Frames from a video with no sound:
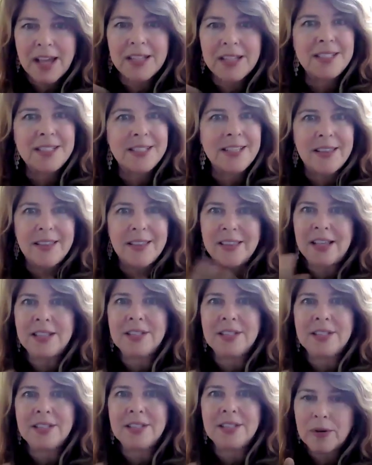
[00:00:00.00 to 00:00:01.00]
of Ed said
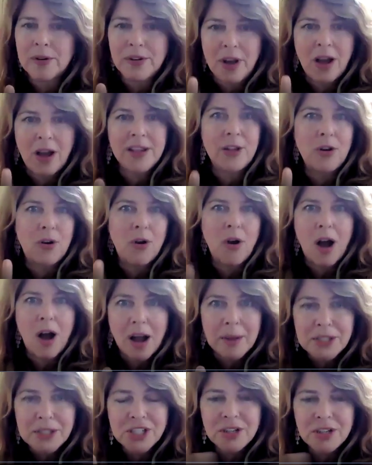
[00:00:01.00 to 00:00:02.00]
these are not,
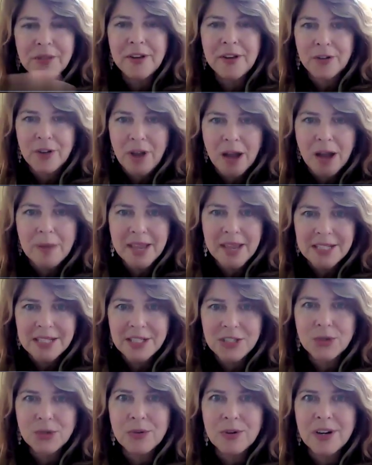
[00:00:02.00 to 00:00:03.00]
optional, they're not
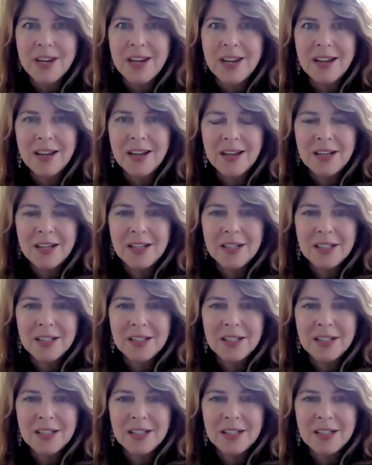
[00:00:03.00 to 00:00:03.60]
mandatory?